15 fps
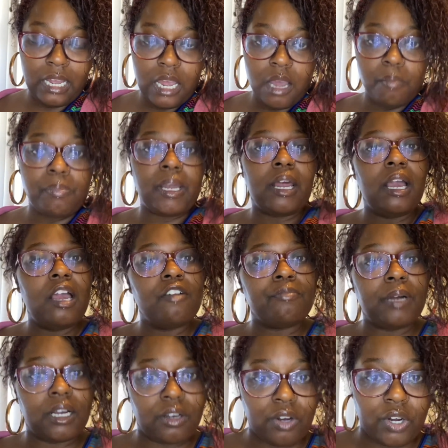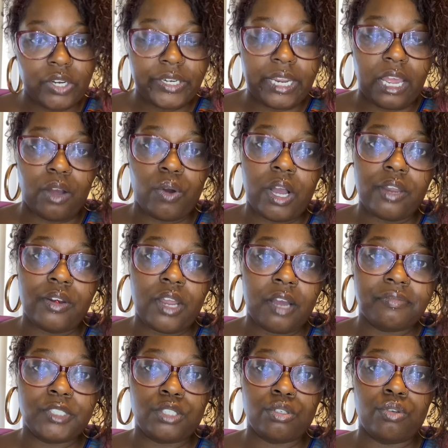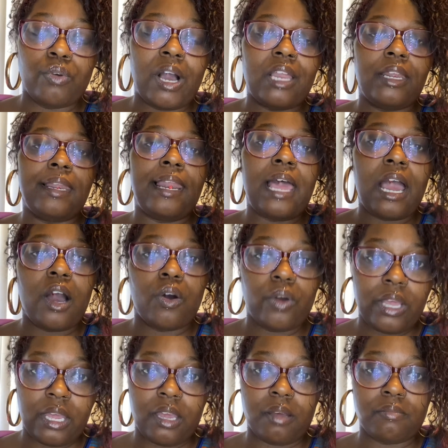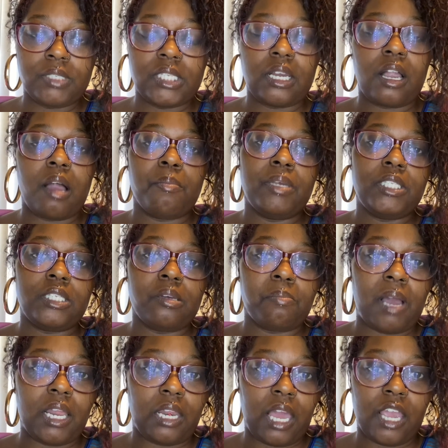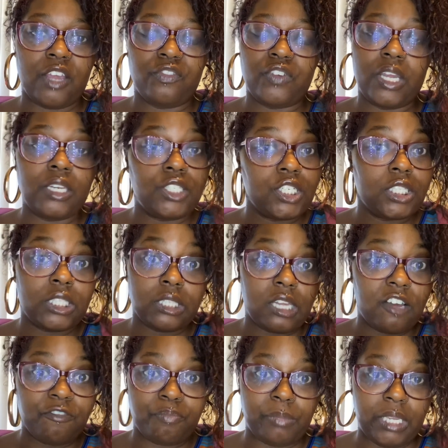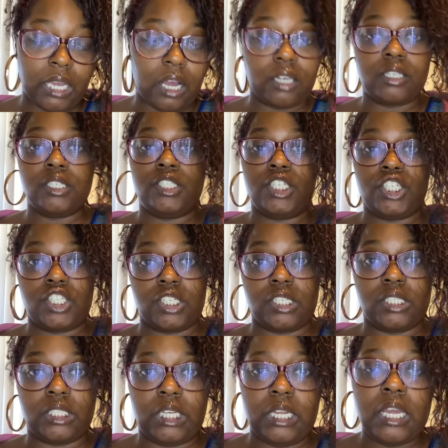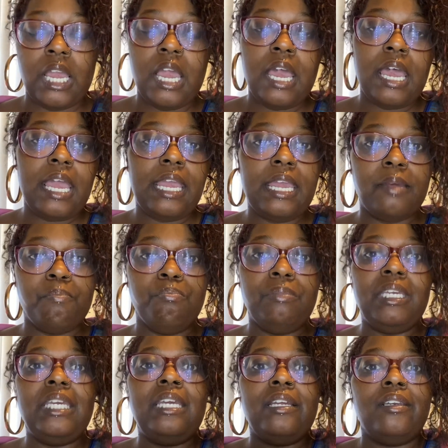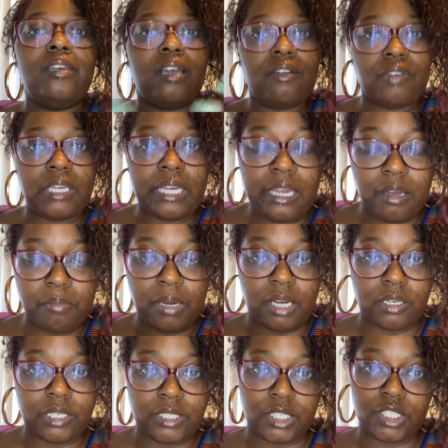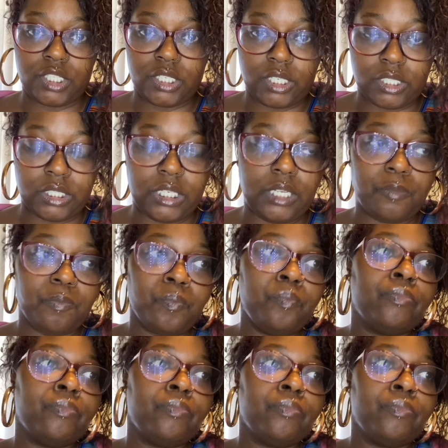But I have my guard down enough to allow him to come into my life and just love me unconditionally, and me loving him unconditionally.